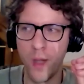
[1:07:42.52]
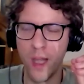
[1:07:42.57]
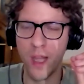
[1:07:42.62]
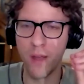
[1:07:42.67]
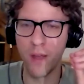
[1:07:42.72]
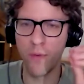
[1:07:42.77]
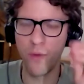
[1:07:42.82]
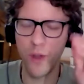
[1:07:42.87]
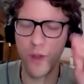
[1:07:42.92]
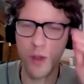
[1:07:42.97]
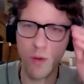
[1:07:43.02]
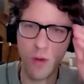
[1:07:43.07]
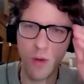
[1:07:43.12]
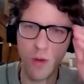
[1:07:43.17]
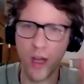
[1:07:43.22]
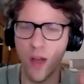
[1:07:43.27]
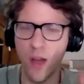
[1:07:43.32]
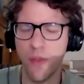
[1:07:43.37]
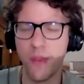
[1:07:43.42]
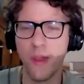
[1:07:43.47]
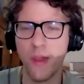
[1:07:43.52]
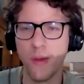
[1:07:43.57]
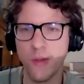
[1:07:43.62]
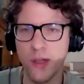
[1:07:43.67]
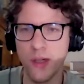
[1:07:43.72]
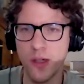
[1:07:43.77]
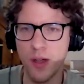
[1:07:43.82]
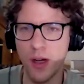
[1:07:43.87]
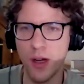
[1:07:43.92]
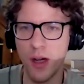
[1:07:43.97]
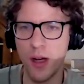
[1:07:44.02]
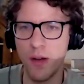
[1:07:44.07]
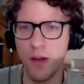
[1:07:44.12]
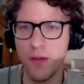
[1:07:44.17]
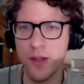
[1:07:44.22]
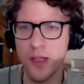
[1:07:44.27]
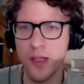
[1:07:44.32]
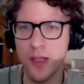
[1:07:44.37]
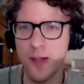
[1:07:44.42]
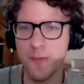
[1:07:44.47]
If you cut those
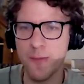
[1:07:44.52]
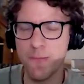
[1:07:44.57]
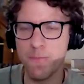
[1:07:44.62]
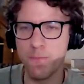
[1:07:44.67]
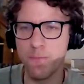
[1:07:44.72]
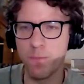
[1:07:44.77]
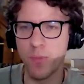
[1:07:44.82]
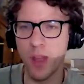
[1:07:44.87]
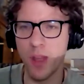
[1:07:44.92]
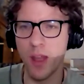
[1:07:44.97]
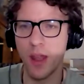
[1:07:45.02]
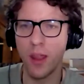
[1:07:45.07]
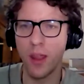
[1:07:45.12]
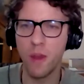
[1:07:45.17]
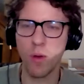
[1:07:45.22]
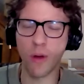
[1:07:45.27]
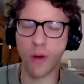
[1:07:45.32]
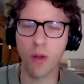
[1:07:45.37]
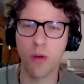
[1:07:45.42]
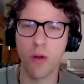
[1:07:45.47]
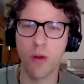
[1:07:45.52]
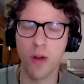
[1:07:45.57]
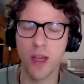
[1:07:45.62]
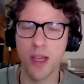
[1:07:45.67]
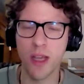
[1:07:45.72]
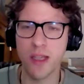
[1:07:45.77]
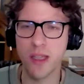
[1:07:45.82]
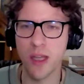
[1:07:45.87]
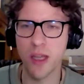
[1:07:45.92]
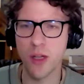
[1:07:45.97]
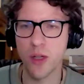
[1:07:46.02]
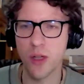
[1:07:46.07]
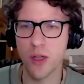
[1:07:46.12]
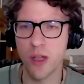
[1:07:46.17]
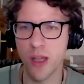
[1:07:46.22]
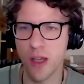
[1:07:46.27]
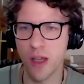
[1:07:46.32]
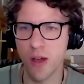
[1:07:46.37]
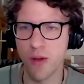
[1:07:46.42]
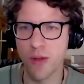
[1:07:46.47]
nerves, your cornea
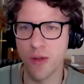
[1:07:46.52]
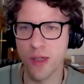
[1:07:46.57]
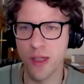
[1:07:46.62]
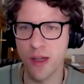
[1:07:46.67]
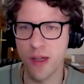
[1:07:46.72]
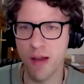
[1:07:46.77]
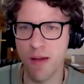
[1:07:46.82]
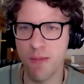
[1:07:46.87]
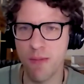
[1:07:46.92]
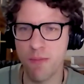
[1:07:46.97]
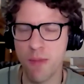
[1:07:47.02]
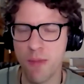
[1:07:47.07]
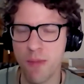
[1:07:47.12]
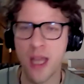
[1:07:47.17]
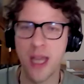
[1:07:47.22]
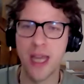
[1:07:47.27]
essentially goes numb,